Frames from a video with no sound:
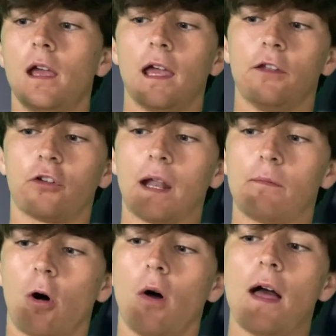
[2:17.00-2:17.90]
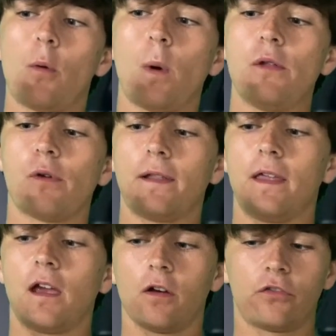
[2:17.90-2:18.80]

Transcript: And you're gonna have all that weight right there,